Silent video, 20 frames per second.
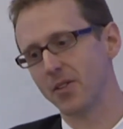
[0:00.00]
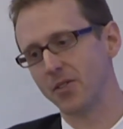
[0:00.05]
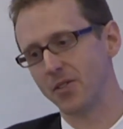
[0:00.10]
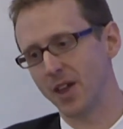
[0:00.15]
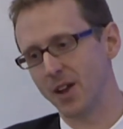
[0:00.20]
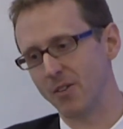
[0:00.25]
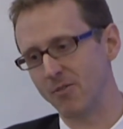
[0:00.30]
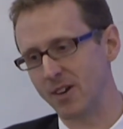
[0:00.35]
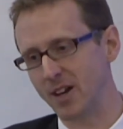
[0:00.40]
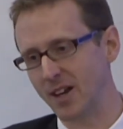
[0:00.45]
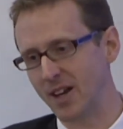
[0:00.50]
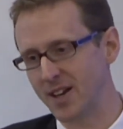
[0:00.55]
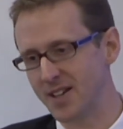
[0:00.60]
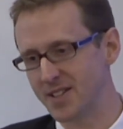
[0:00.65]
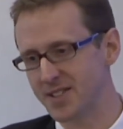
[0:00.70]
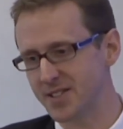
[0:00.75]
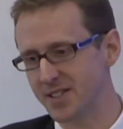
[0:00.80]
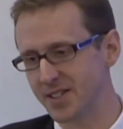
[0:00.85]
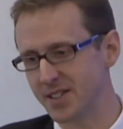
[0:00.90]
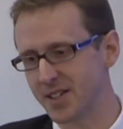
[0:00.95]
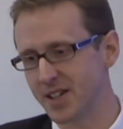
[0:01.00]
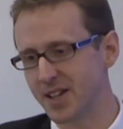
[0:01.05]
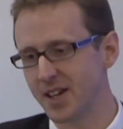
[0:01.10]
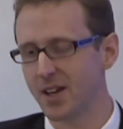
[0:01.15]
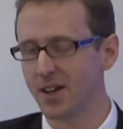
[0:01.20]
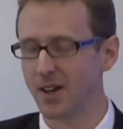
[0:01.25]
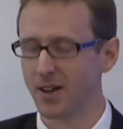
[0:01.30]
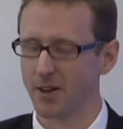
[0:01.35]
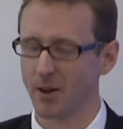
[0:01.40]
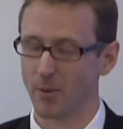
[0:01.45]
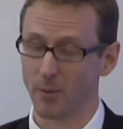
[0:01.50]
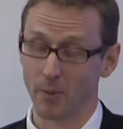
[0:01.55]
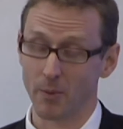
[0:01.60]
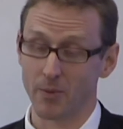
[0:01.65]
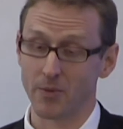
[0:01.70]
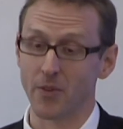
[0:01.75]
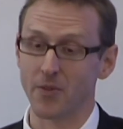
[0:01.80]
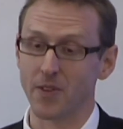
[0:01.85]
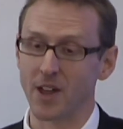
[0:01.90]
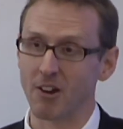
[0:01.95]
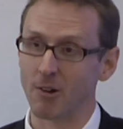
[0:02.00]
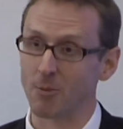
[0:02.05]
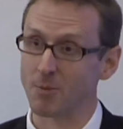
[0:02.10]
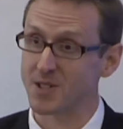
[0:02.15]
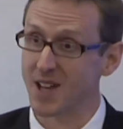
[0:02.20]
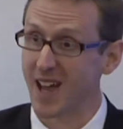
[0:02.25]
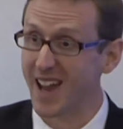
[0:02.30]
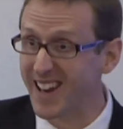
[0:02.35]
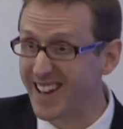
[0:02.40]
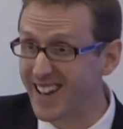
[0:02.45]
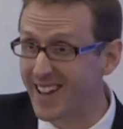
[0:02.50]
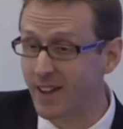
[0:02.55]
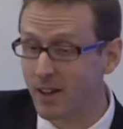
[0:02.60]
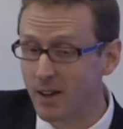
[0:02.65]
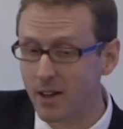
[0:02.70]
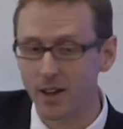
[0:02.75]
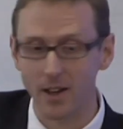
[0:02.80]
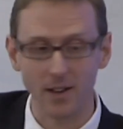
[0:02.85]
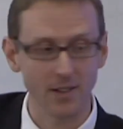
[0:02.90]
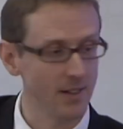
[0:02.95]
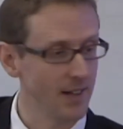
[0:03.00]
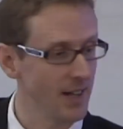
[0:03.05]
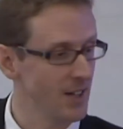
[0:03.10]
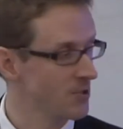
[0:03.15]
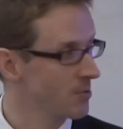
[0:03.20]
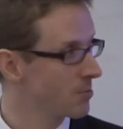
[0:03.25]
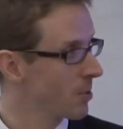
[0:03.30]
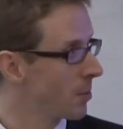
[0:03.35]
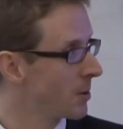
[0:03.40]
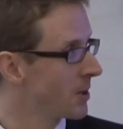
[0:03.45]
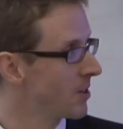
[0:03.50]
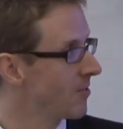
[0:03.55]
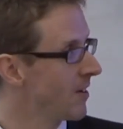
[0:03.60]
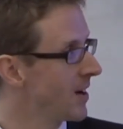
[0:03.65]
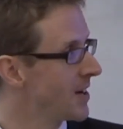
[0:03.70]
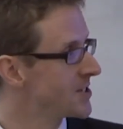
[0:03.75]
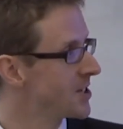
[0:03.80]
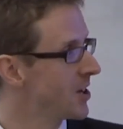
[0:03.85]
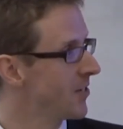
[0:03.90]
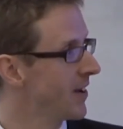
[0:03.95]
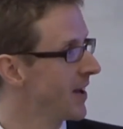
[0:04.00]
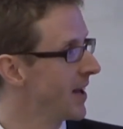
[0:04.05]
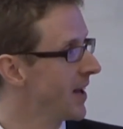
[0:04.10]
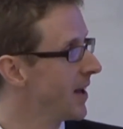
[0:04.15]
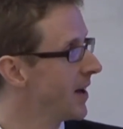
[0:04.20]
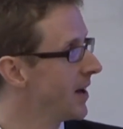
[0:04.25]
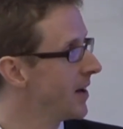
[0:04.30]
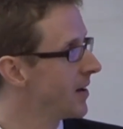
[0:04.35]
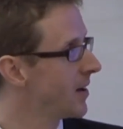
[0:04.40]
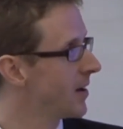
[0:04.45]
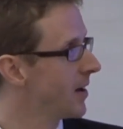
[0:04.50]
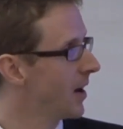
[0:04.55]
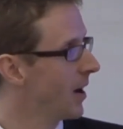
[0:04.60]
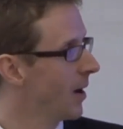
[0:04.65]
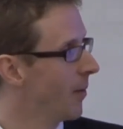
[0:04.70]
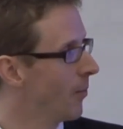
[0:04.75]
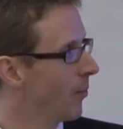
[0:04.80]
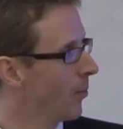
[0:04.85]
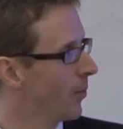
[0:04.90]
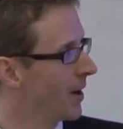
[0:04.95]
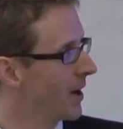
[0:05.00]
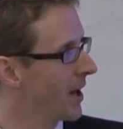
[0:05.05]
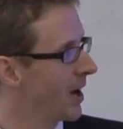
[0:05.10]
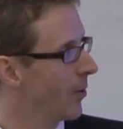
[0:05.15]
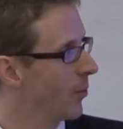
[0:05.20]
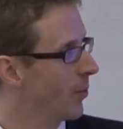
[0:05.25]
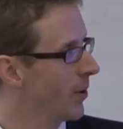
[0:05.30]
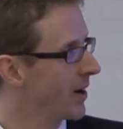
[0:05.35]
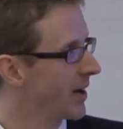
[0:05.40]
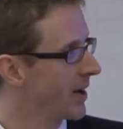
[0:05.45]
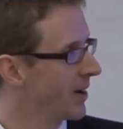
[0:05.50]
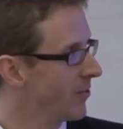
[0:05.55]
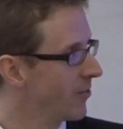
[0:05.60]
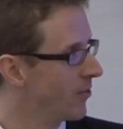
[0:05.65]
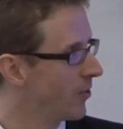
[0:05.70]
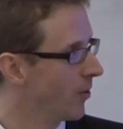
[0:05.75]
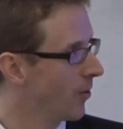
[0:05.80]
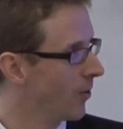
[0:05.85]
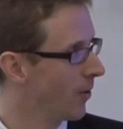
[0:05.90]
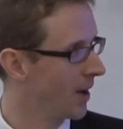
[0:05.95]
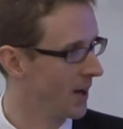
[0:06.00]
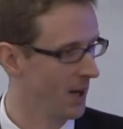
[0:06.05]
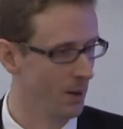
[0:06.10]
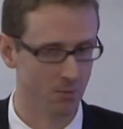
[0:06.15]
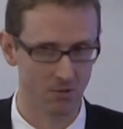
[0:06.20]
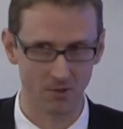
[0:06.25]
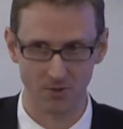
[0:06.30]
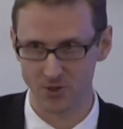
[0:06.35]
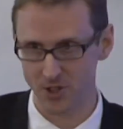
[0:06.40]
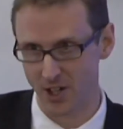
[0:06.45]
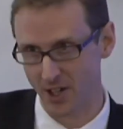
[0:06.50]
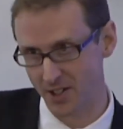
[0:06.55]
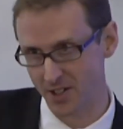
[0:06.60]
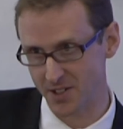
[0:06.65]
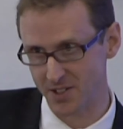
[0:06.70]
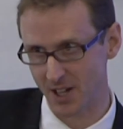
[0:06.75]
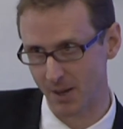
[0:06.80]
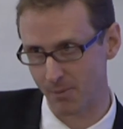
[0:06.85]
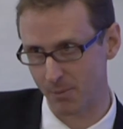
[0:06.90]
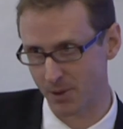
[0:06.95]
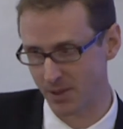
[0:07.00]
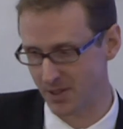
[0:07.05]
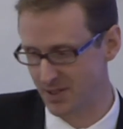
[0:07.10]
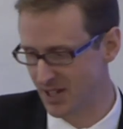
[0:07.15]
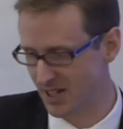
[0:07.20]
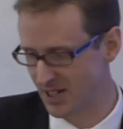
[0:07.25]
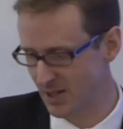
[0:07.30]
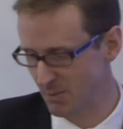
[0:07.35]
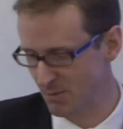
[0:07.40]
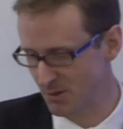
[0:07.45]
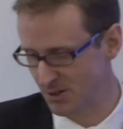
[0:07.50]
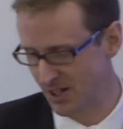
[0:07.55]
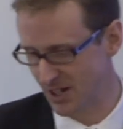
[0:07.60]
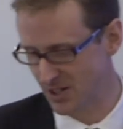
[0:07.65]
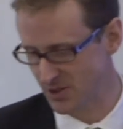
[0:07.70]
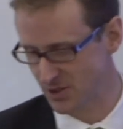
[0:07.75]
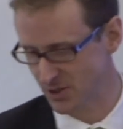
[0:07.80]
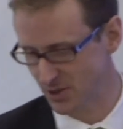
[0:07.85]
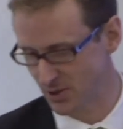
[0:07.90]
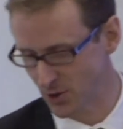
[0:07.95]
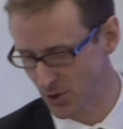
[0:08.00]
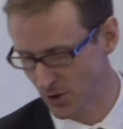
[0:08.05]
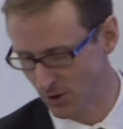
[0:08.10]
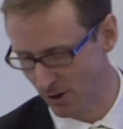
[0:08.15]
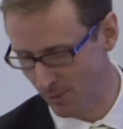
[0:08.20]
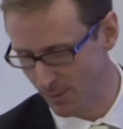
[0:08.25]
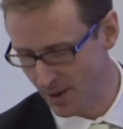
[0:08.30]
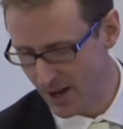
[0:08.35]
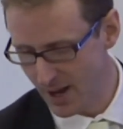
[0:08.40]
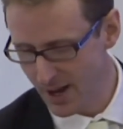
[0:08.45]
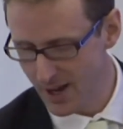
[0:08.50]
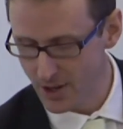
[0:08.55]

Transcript: They realise that they're obtaining intellectual property rights over here. We're now working for a number of Chinese companies getting protection in Europe.